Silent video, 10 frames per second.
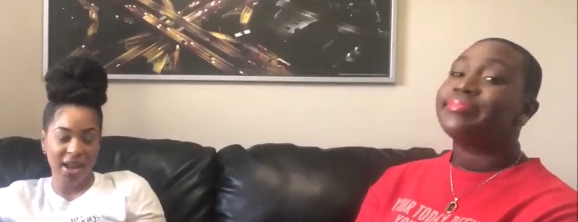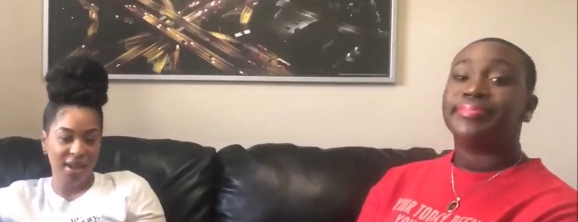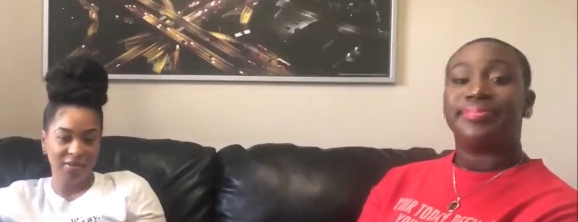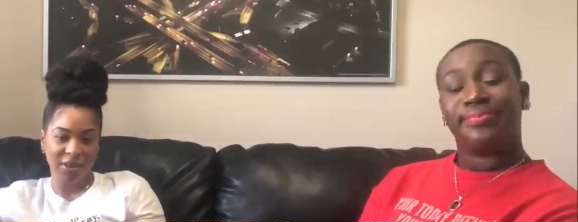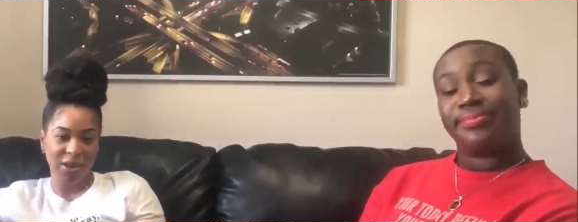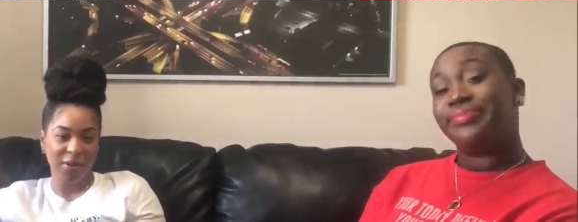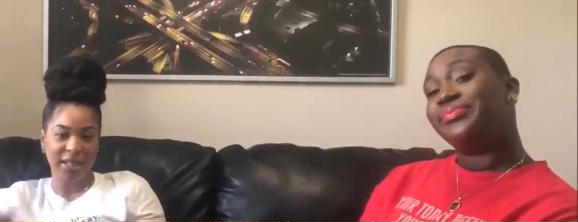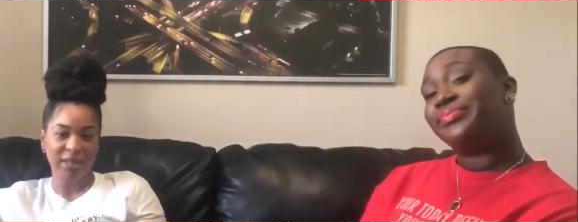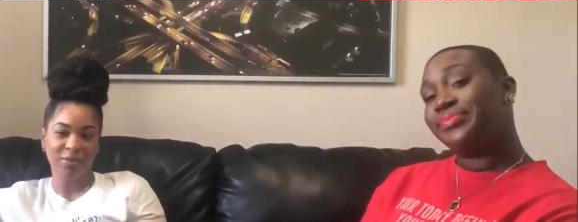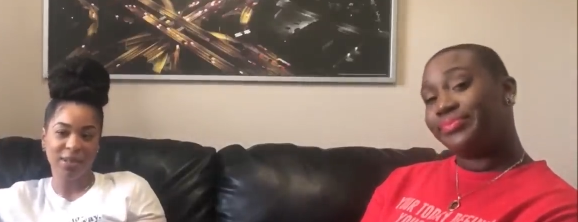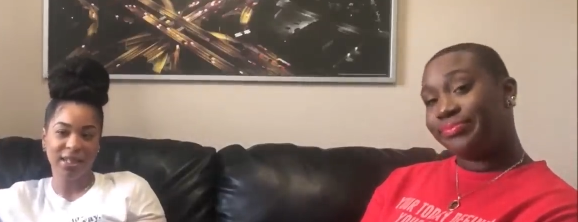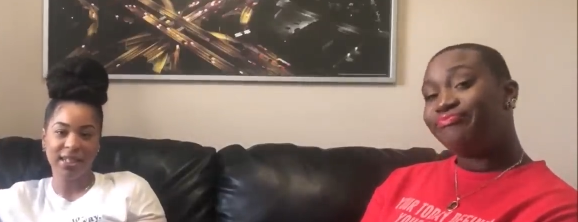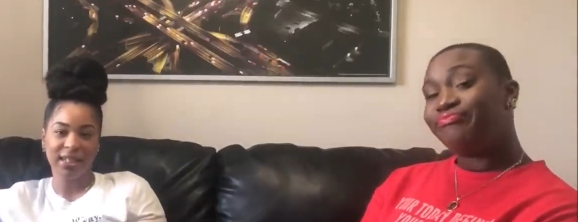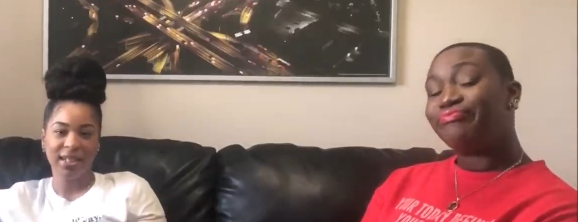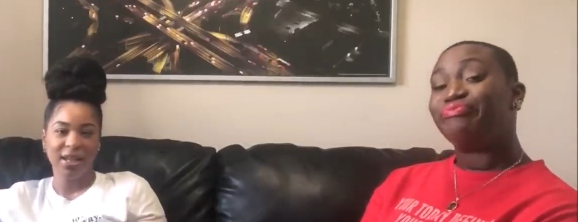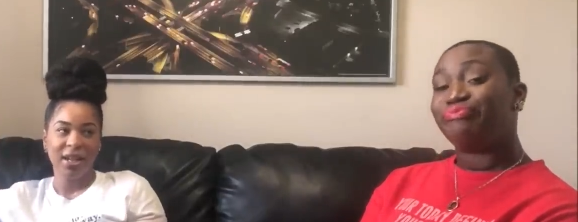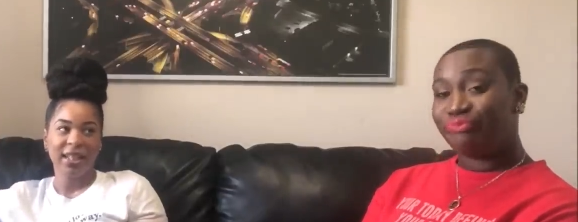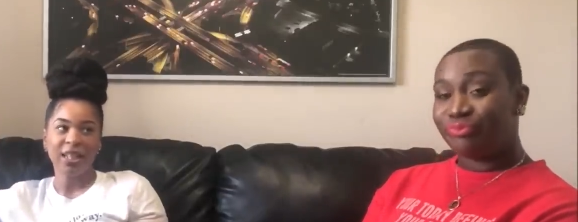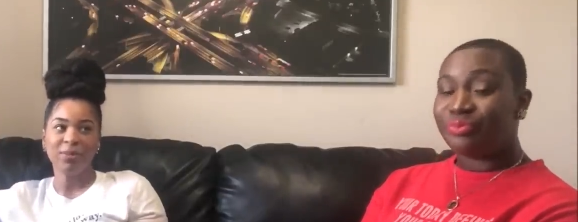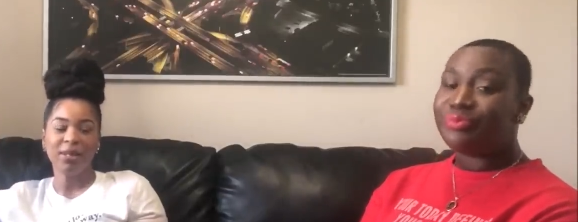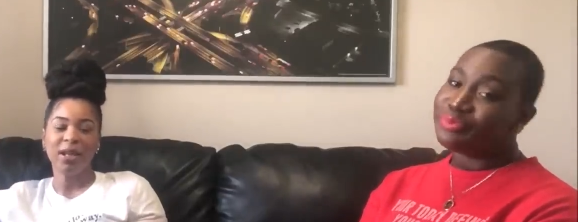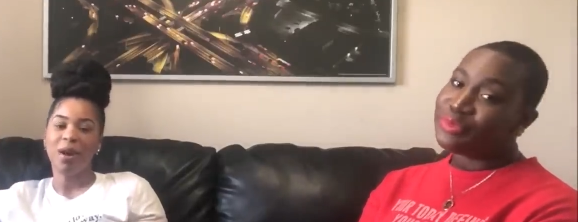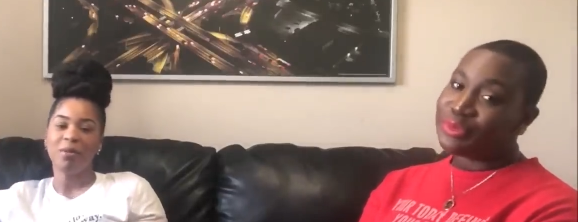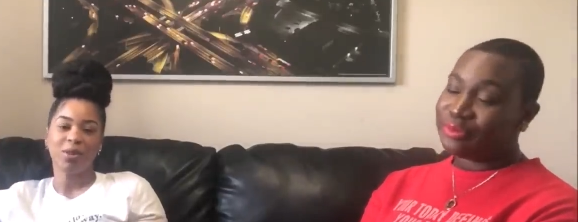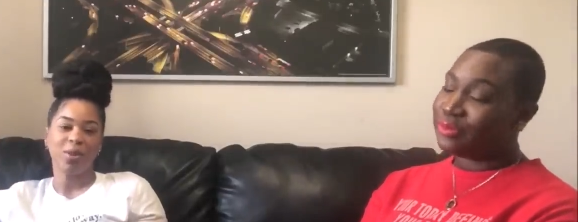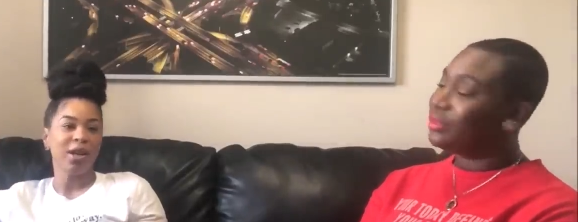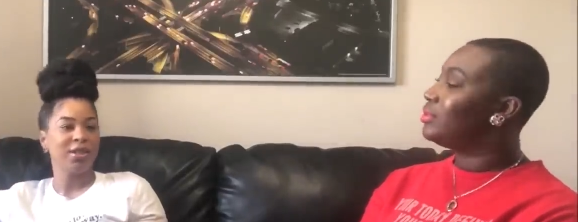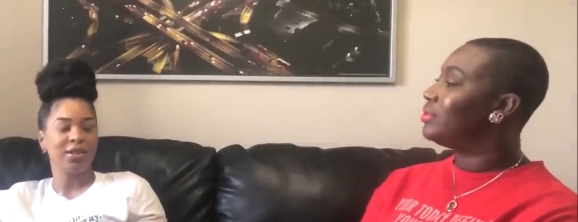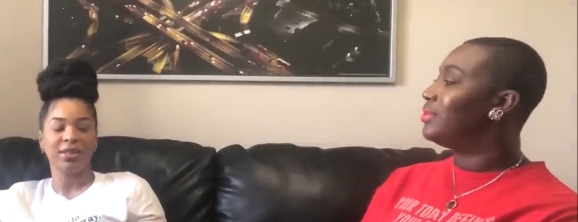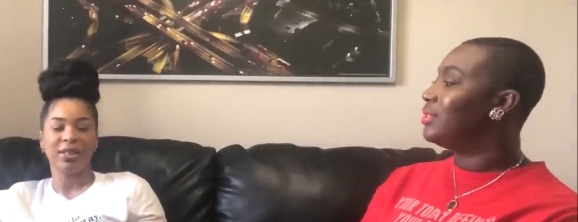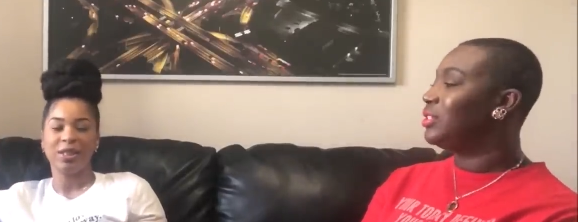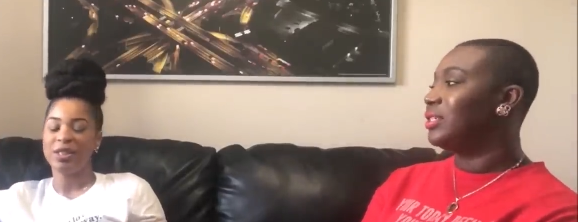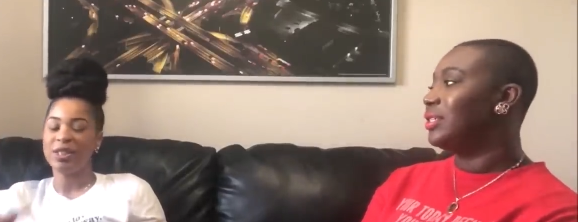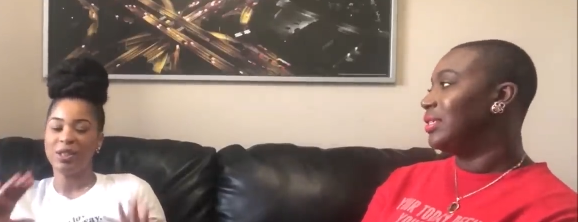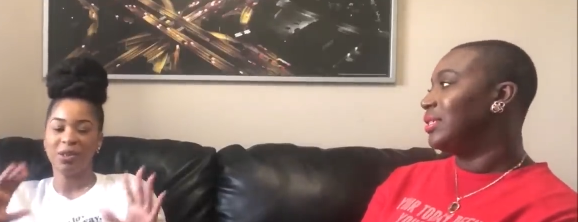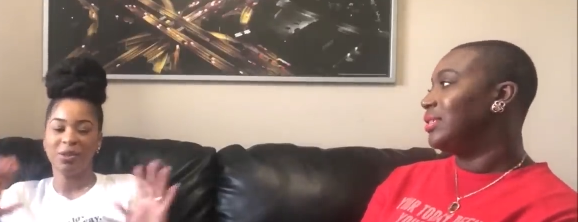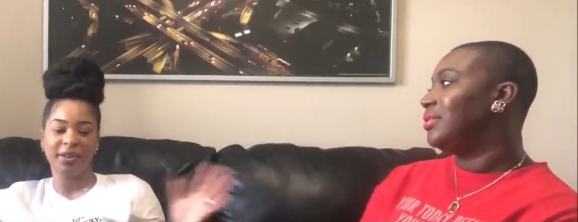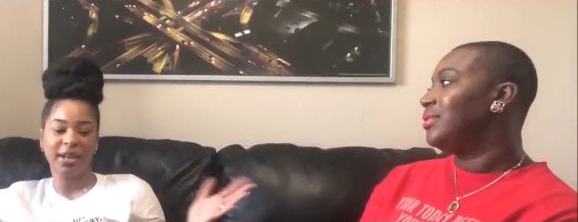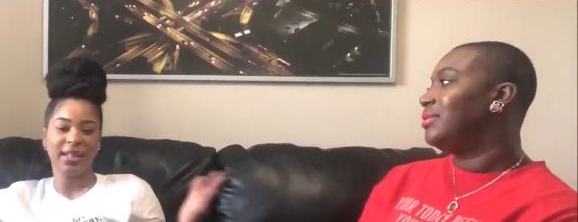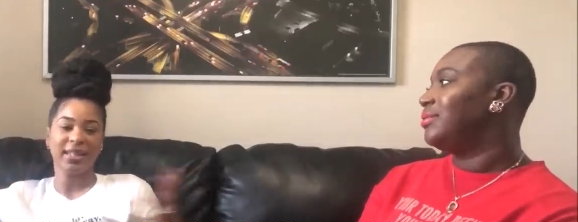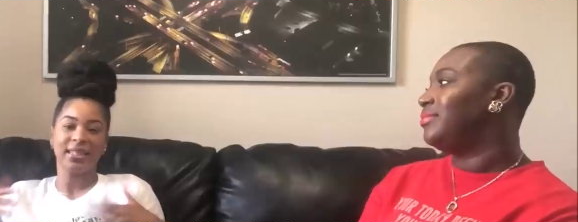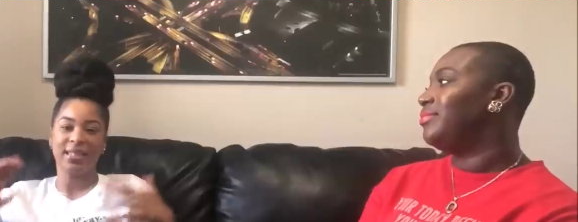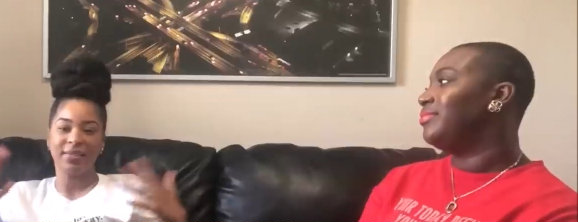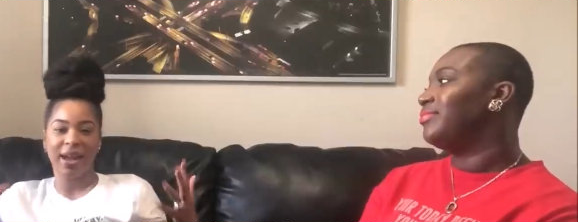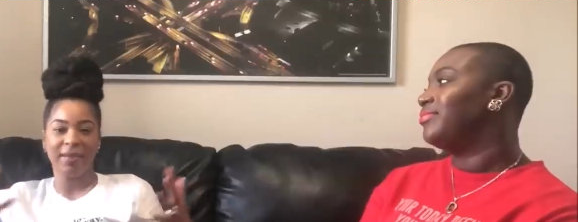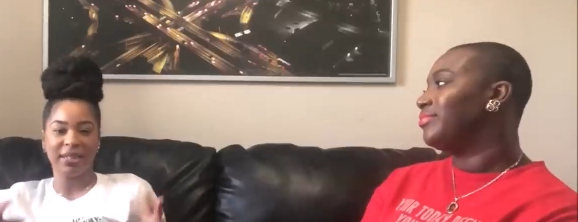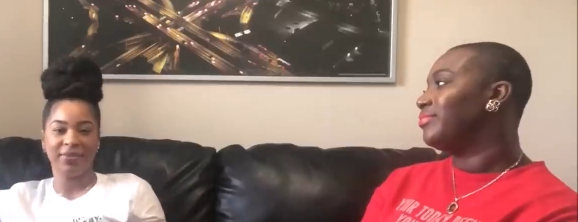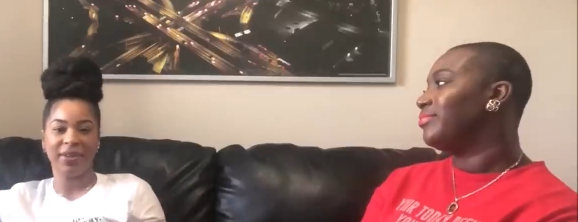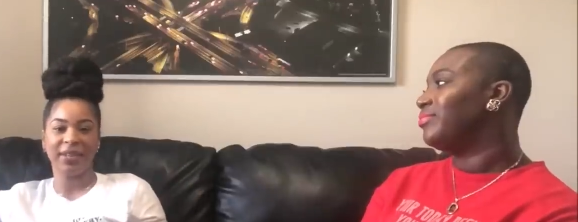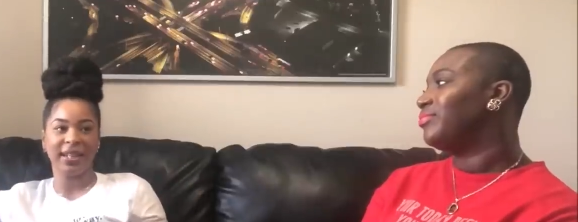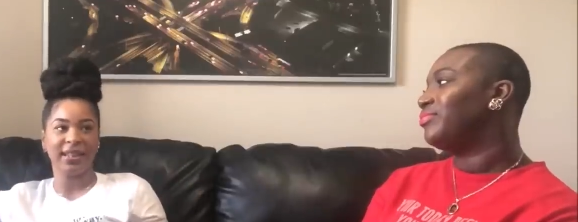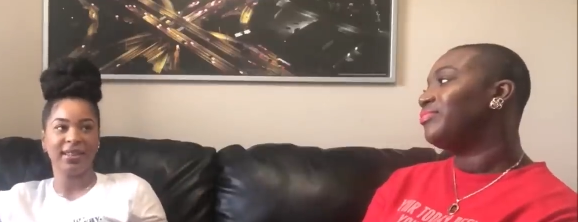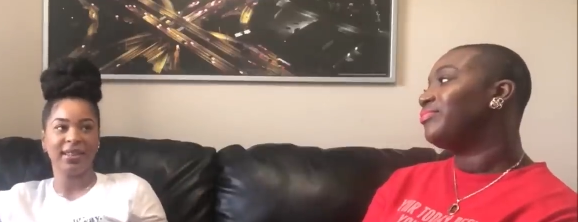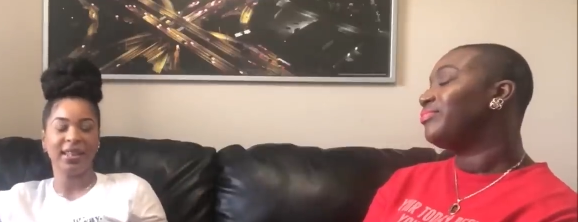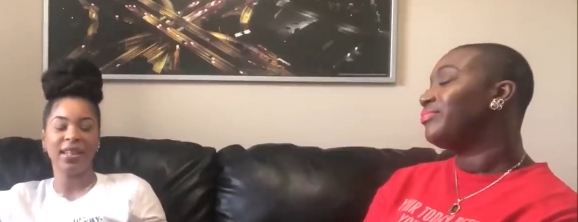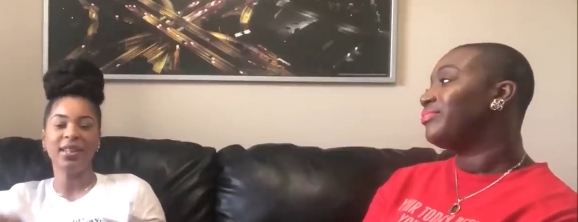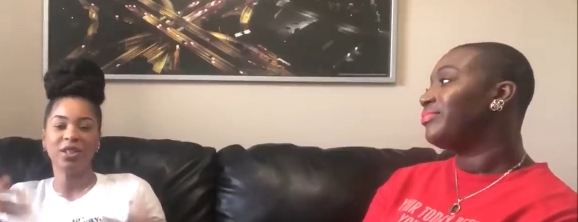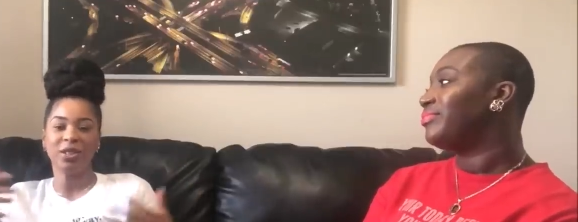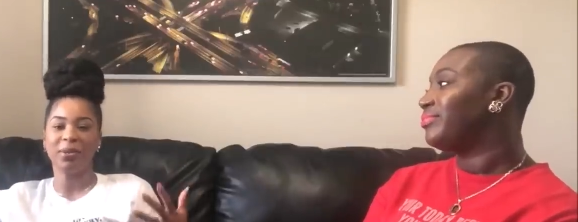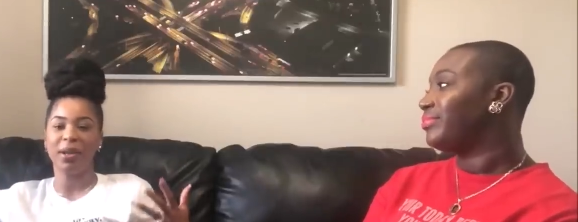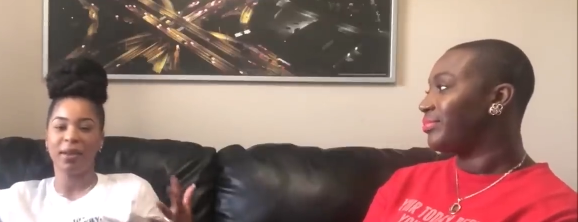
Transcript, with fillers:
Speaker 1: to have. You know, and that's really, that's really all we're trying to do. It's just to create that sense of atmosphere that nothing should